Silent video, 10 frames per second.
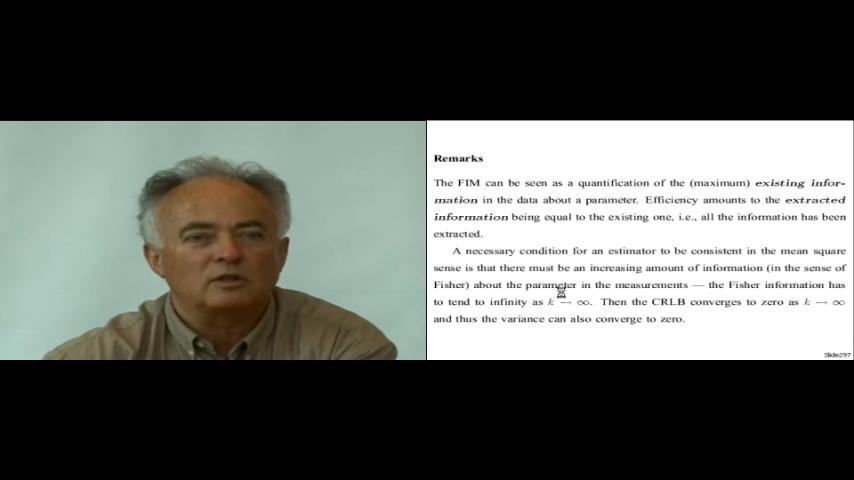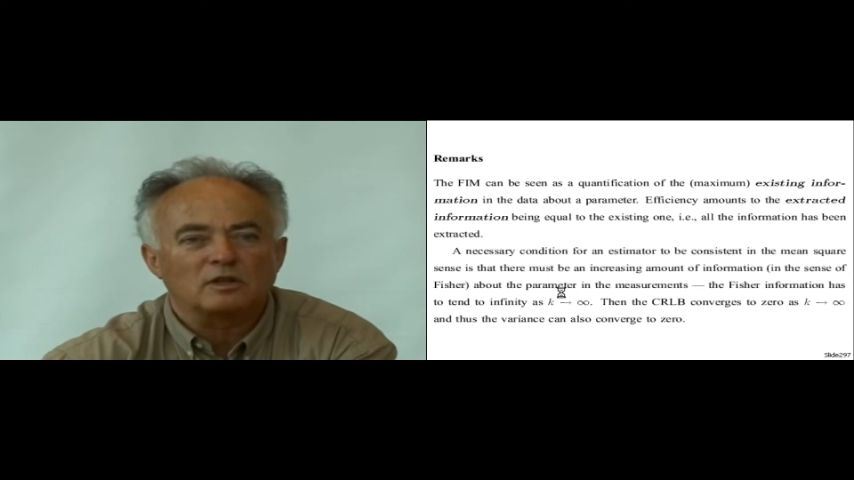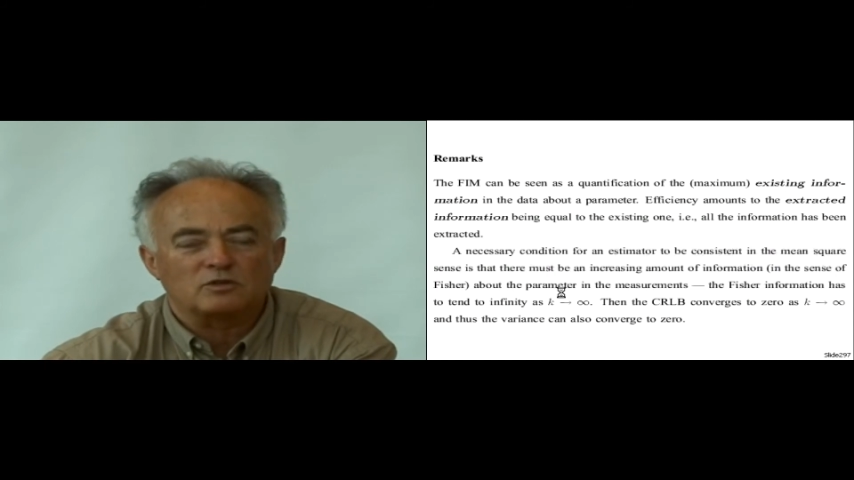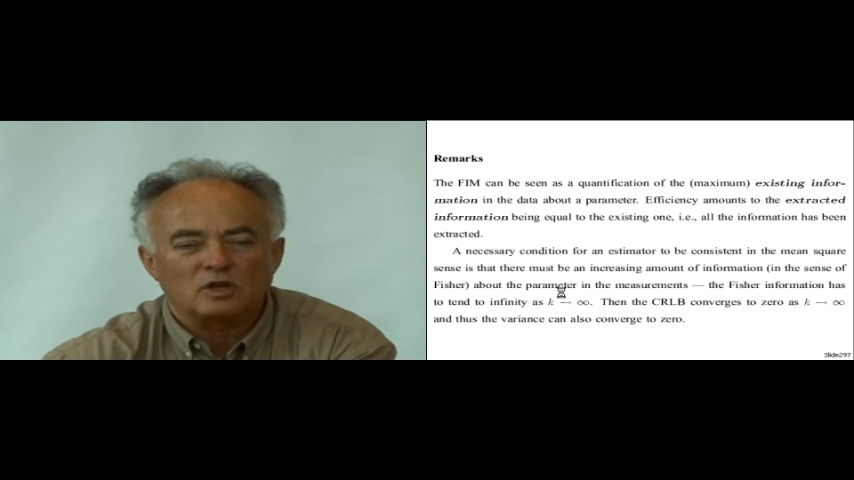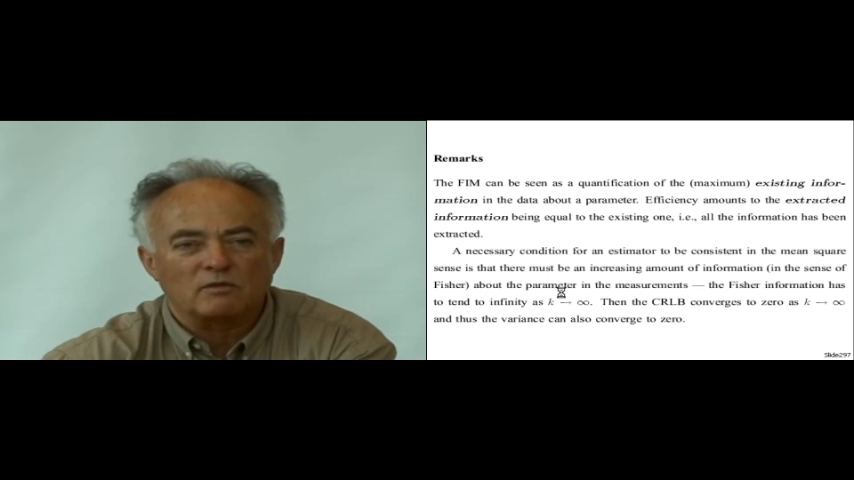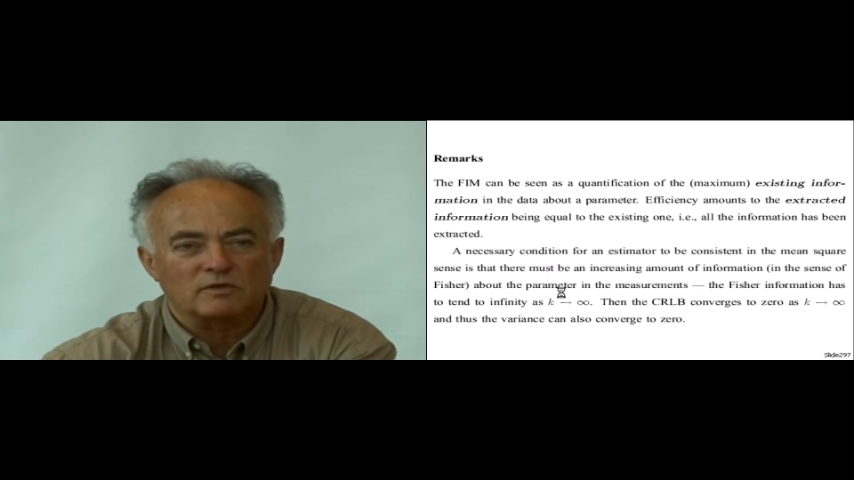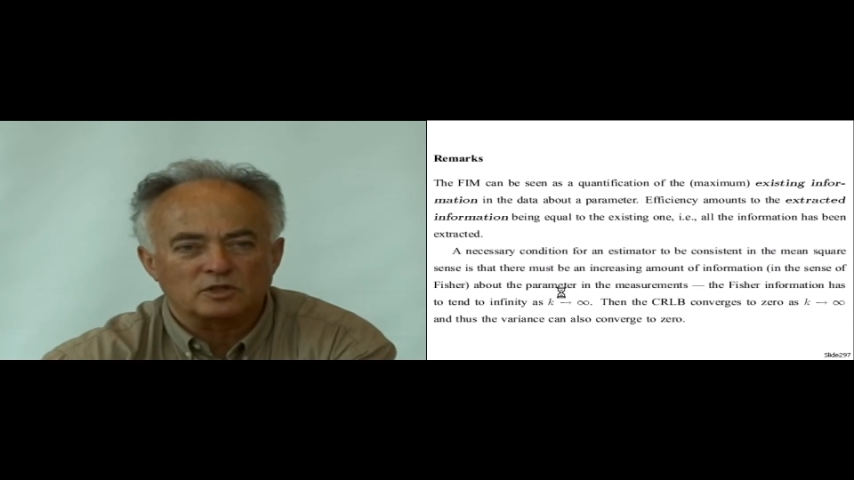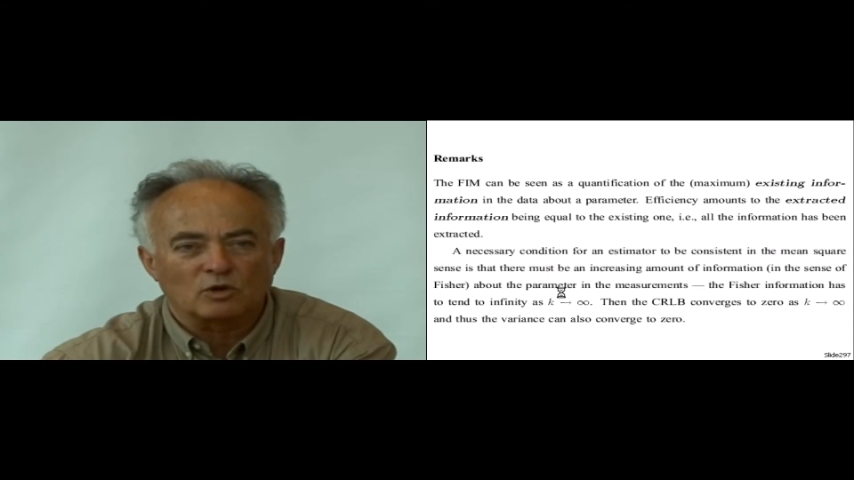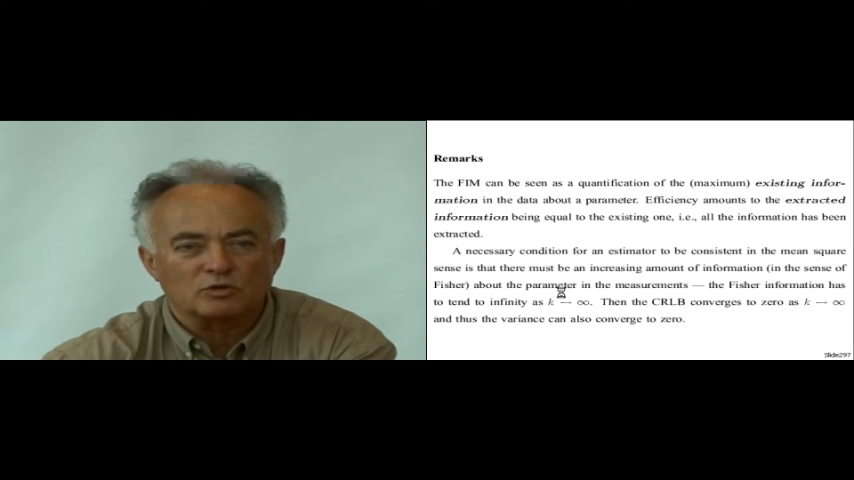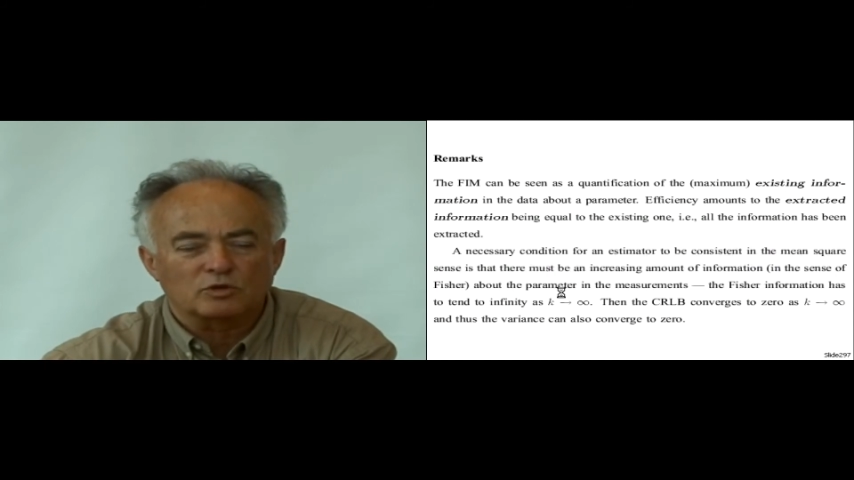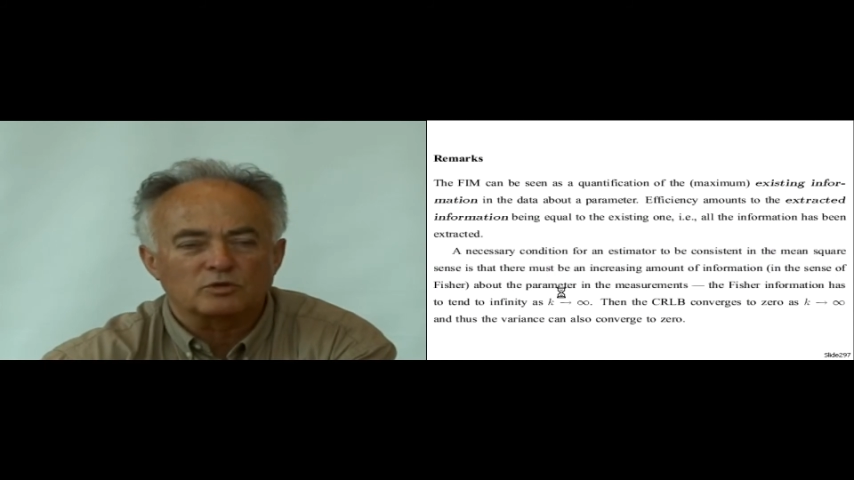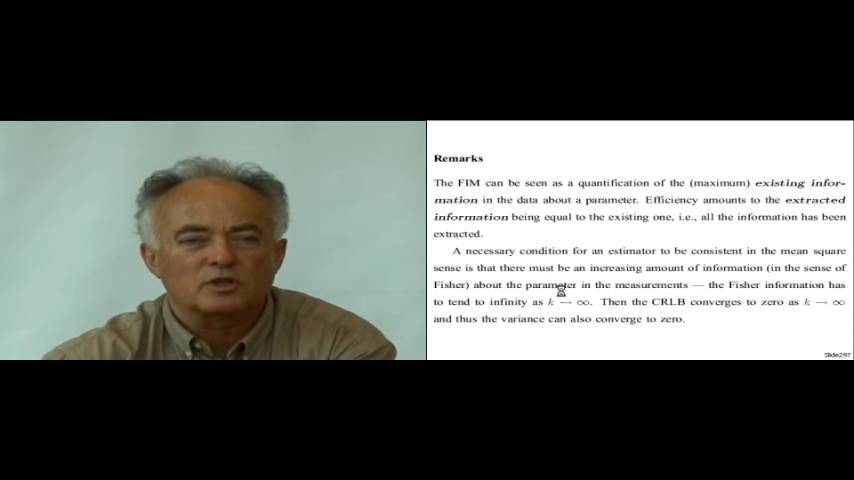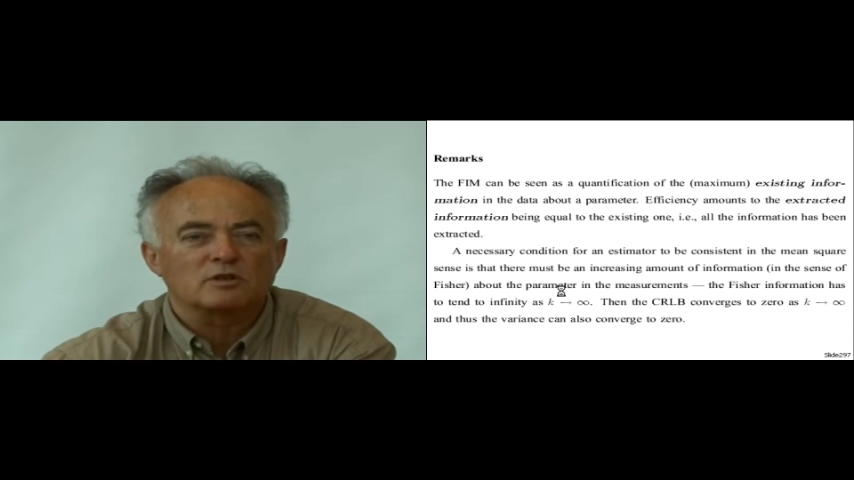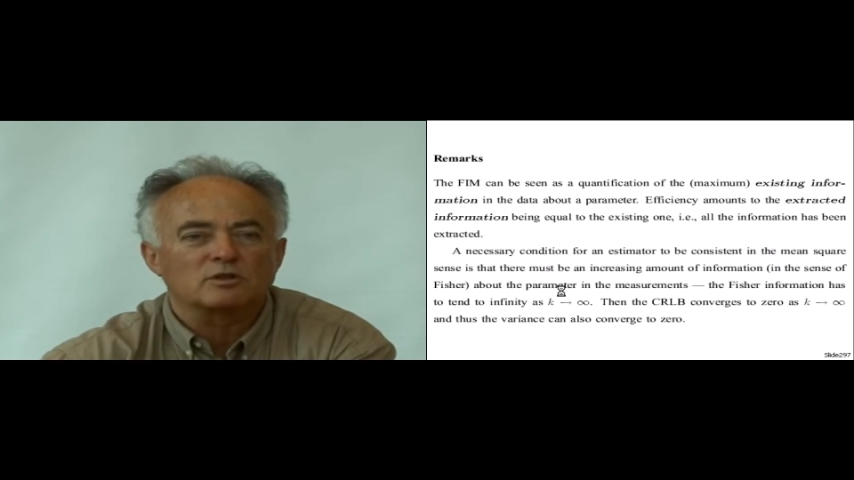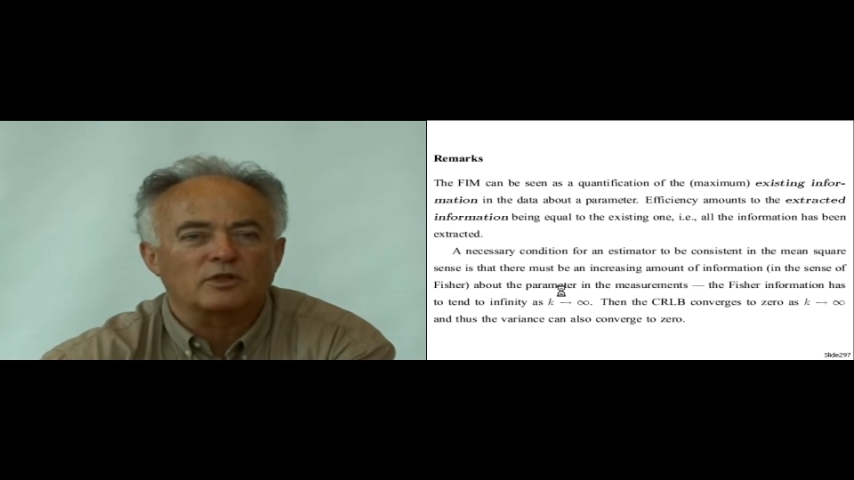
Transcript: then j inverse goes to 0,